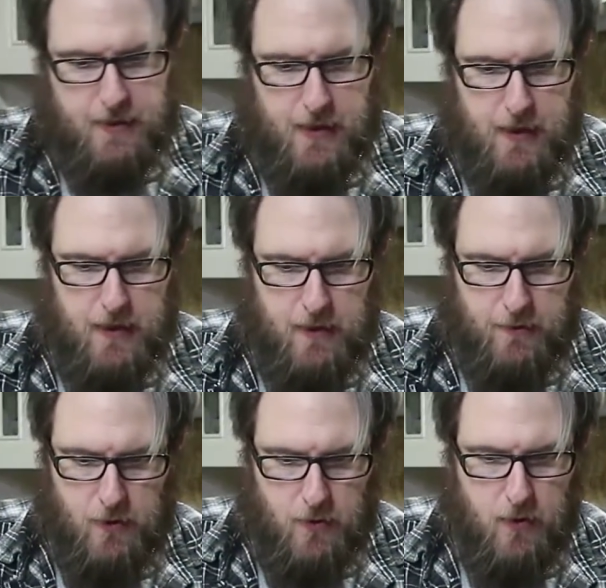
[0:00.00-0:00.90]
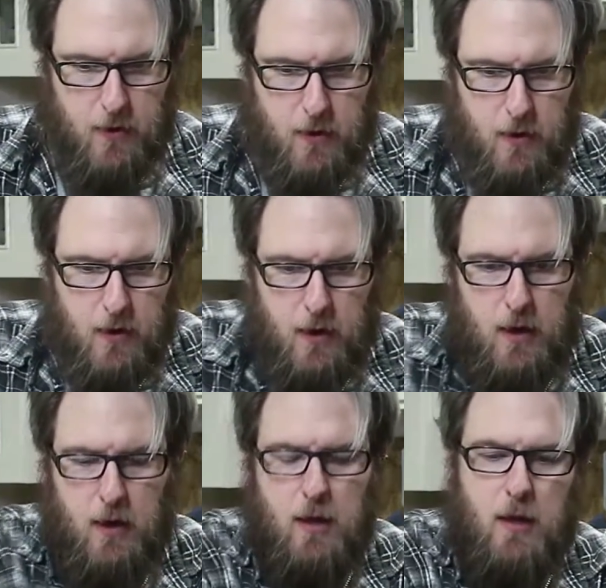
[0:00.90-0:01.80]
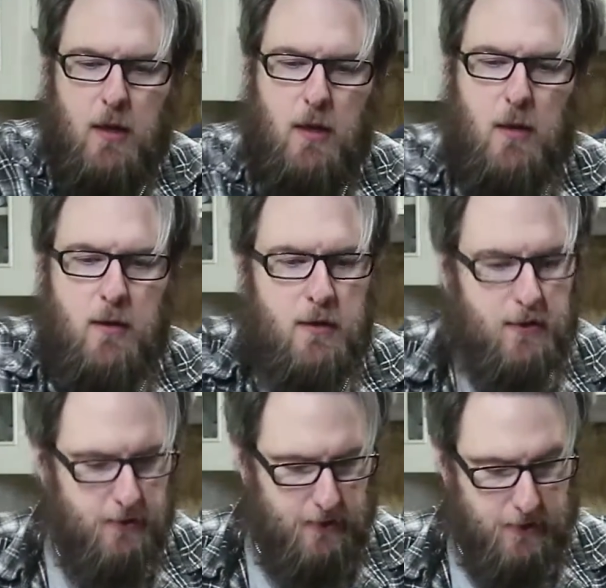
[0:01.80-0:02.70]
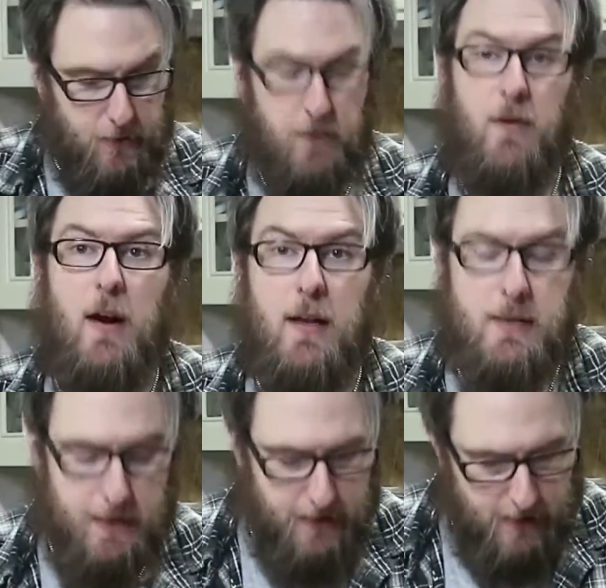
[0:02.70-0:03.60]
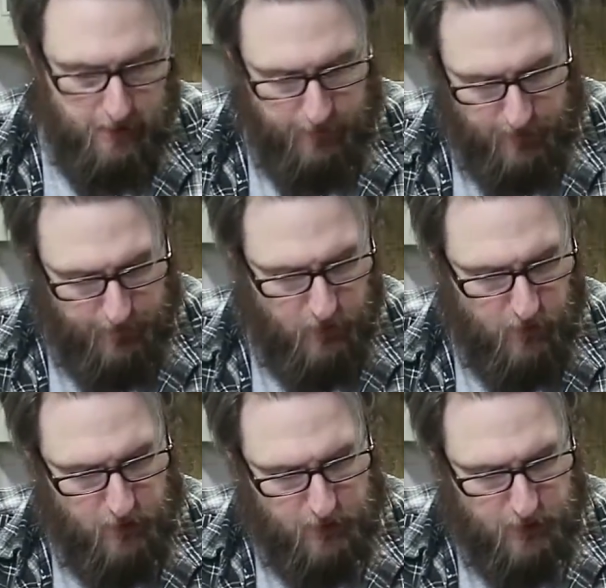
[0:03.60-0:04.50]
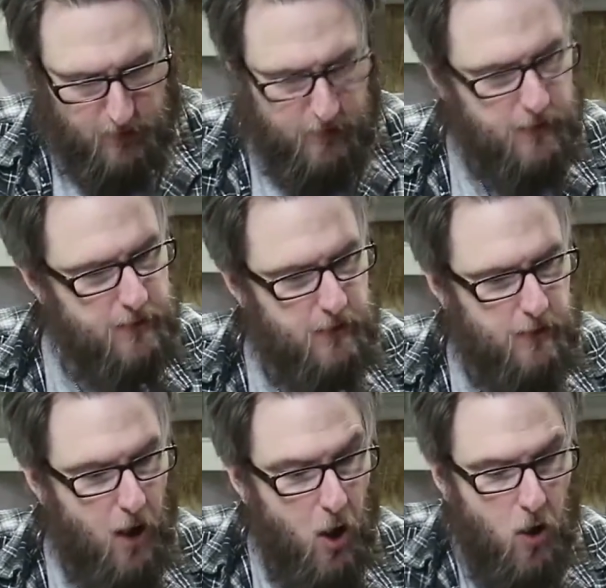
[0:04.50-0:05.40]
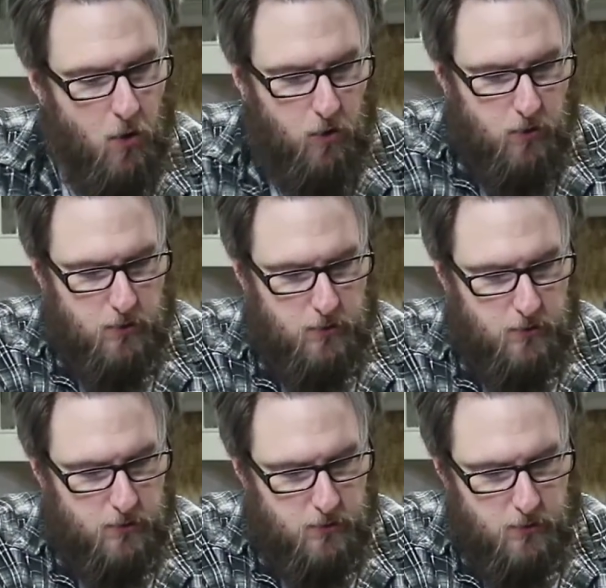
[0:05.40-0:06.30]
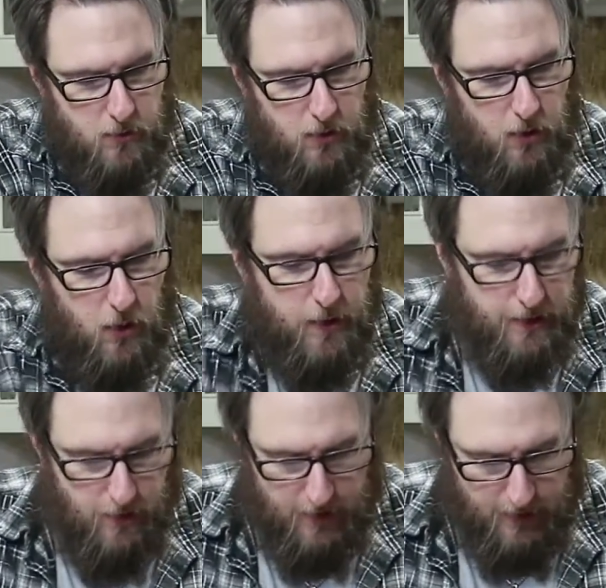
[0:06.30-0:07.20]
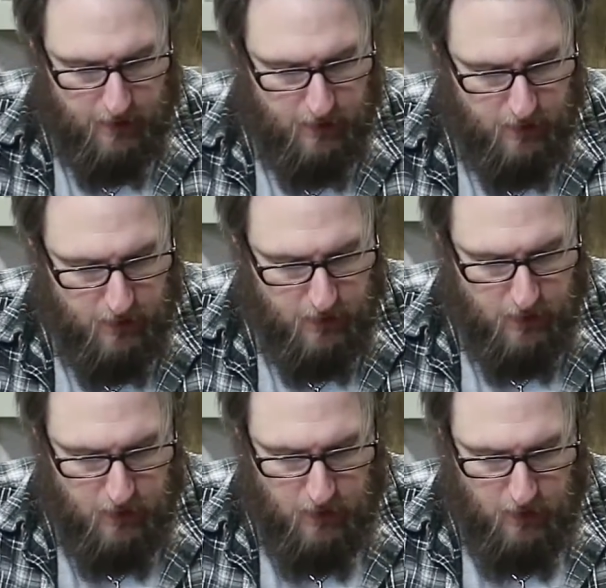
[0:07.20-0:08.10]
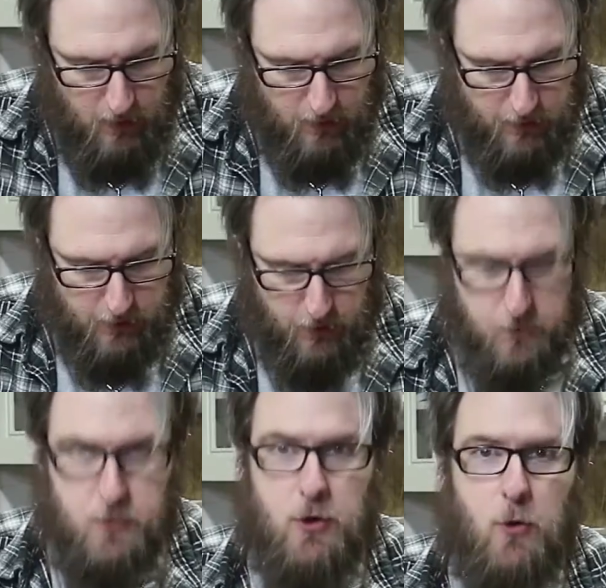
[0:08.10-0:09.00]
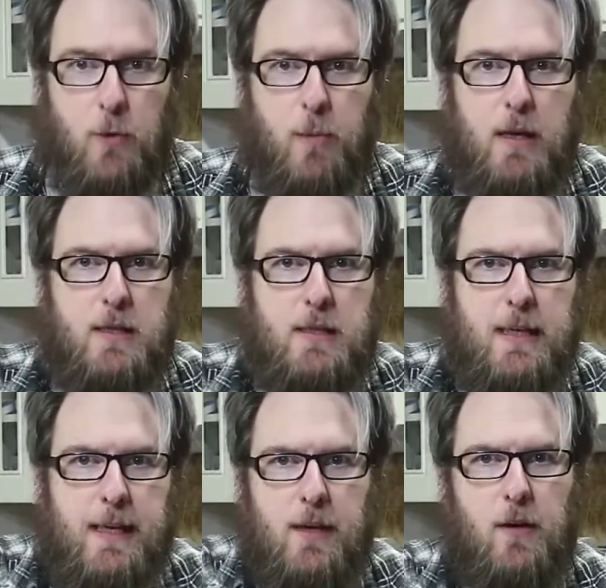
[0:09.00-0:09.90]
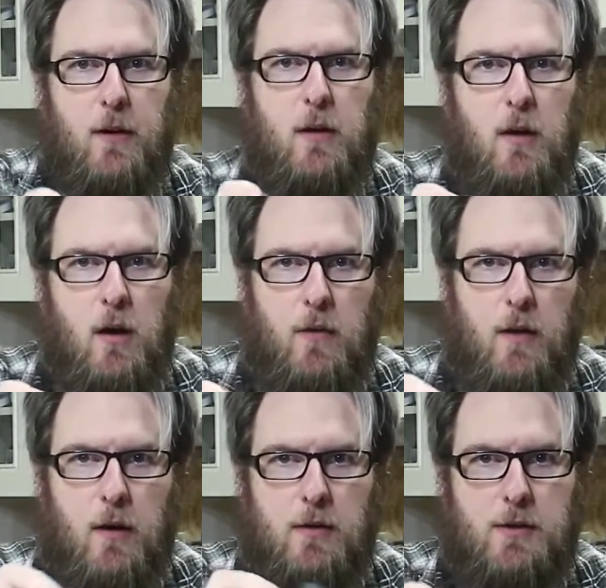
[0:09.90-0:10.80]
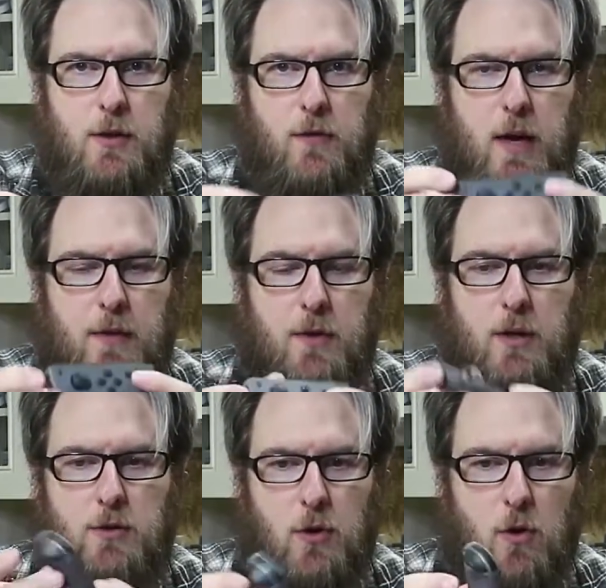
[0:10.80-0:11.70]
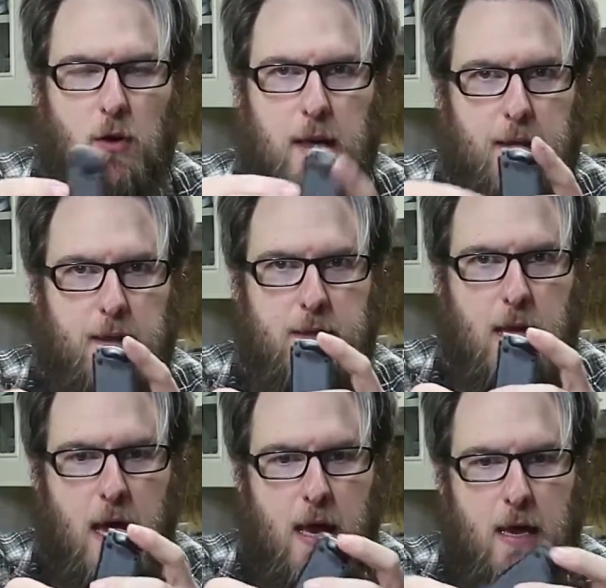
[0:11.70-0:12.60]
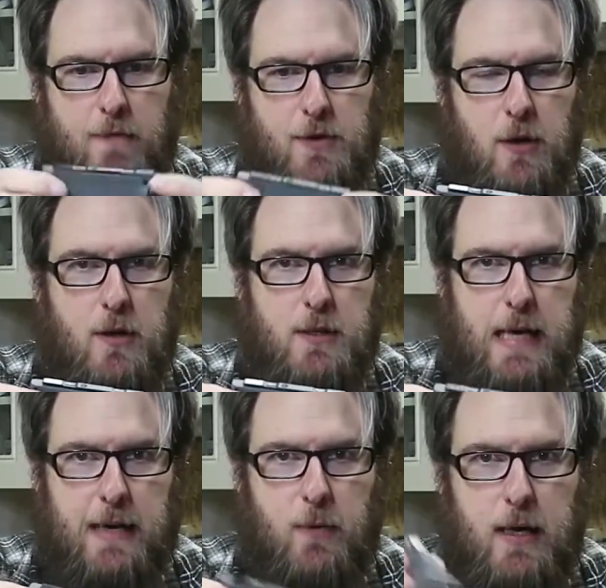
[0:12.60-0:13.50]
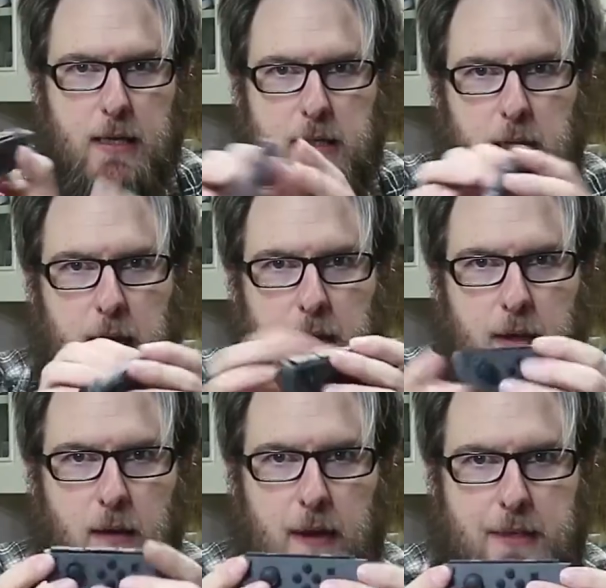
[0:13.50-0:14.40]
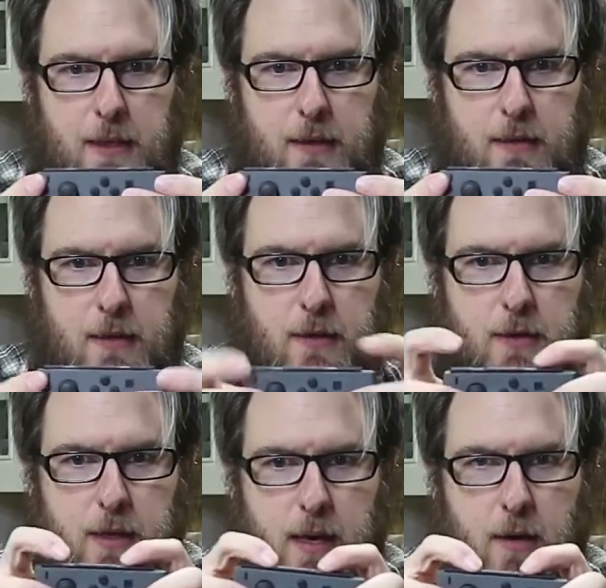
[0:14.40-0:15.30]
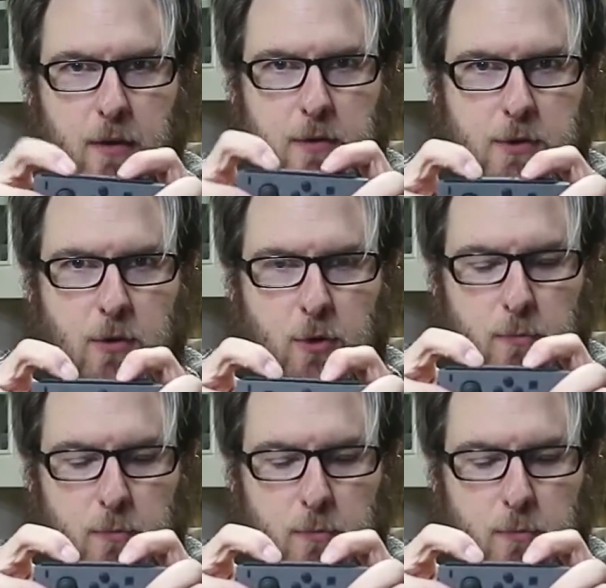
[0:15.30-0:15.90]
is like if you're. I guess we have to figure out how to take these off. If you're gonna turn this in. Oh, I didn't know that. Oh, there's little shoulder buttons here on the. So you've got the controller like this. If you turn it sideways, like the classic Nintendo style, there's shoulder